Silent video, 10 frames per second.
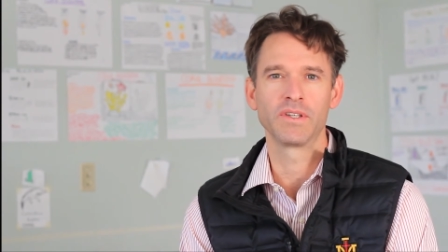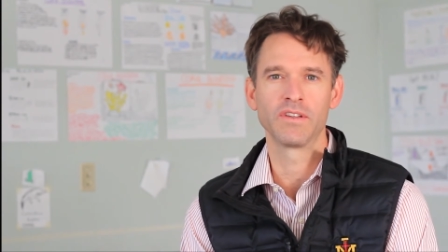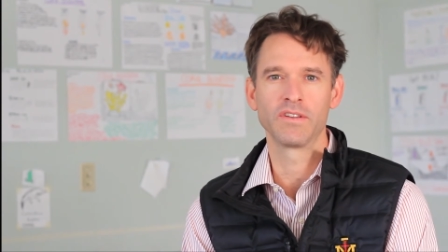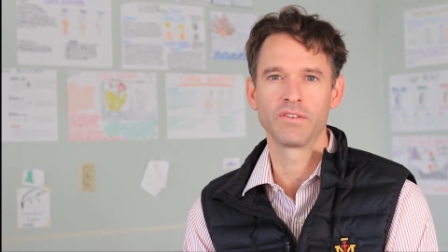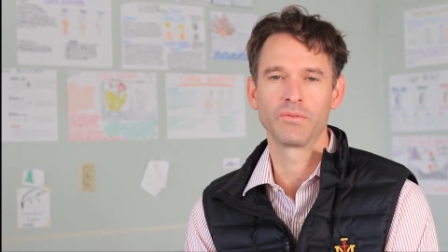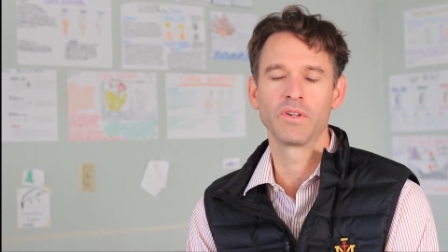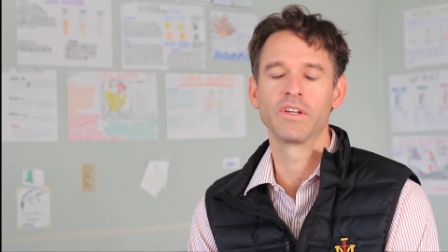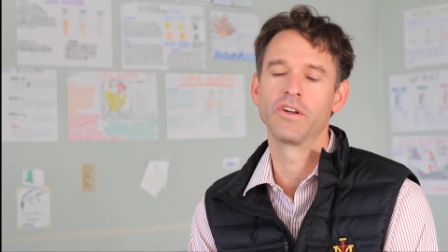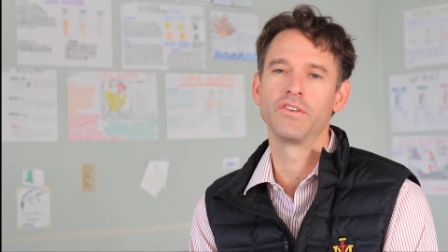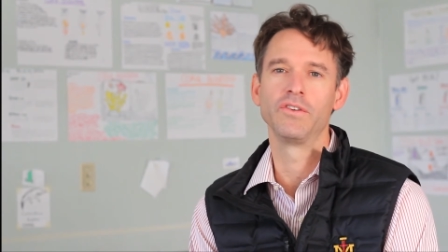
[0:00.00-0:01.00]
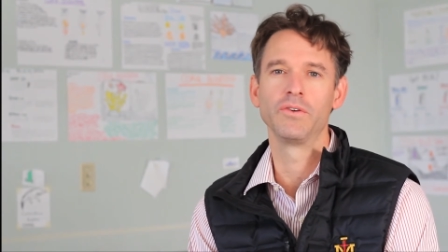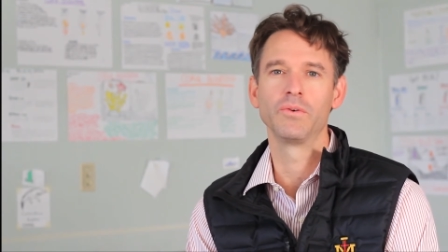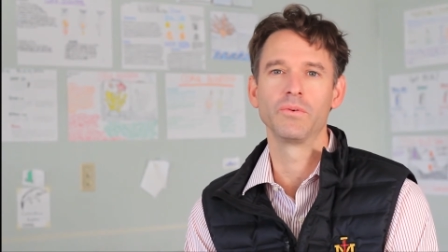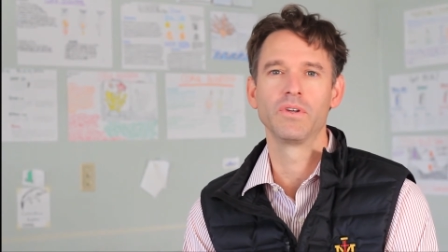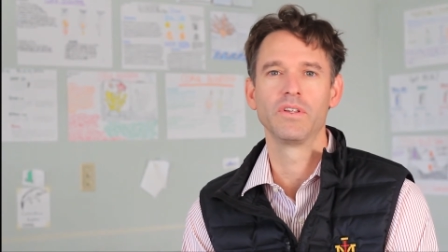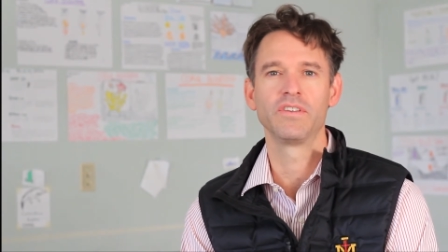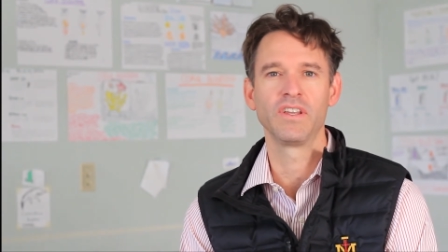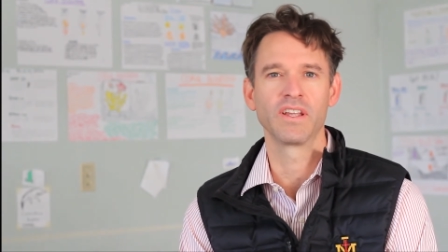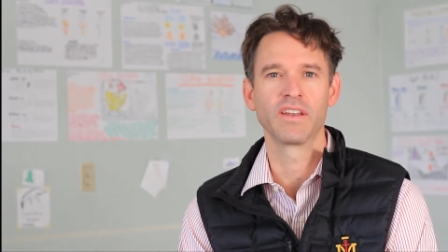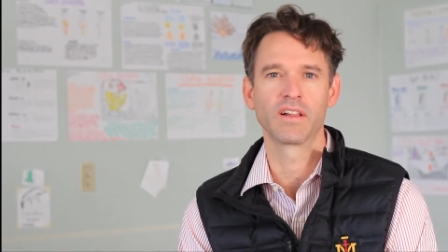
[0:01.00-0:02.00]
because it's really hard to do
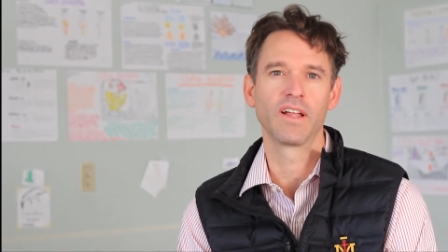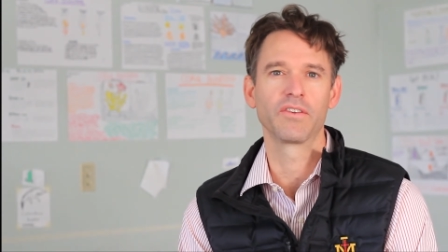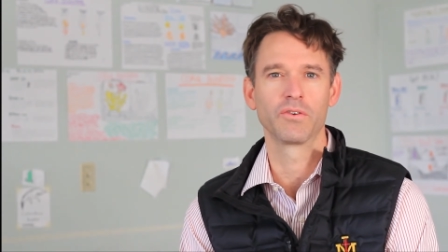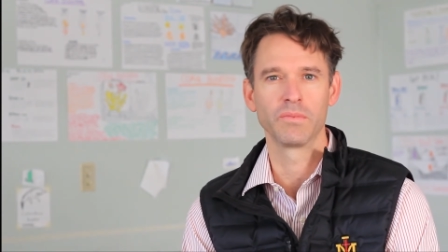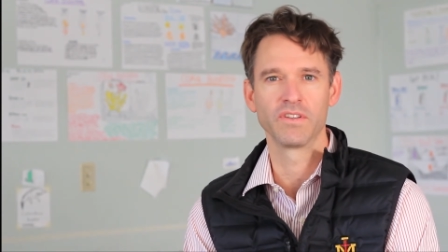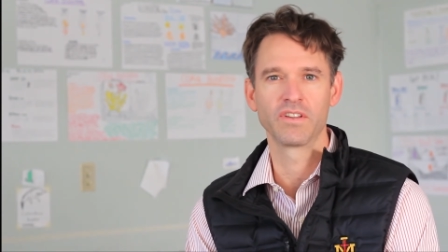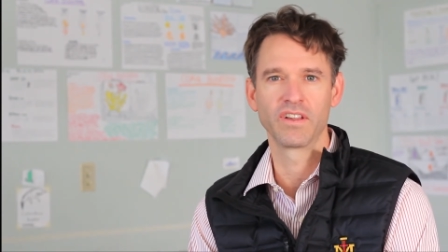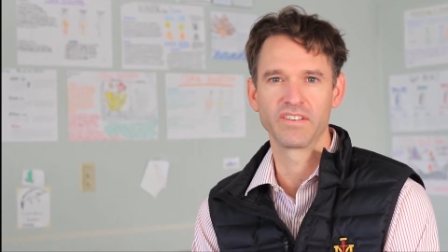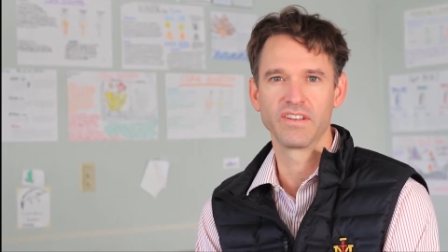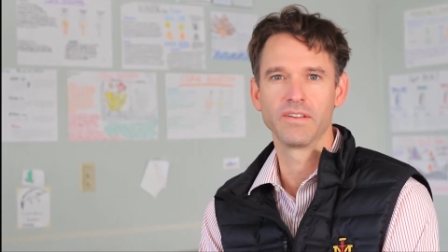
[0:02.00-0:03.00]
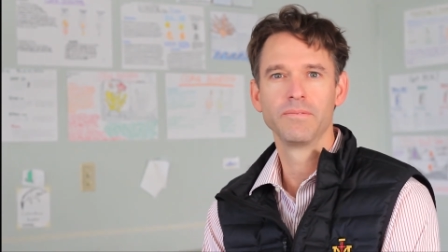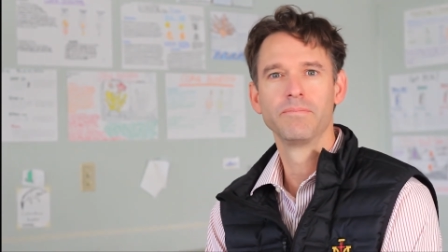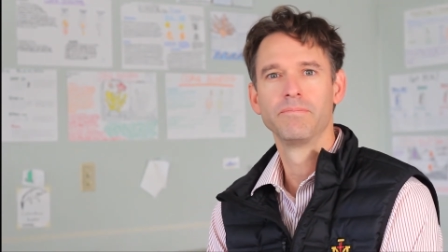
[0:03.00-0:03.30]
sitting in a classroom in Salt Lake City.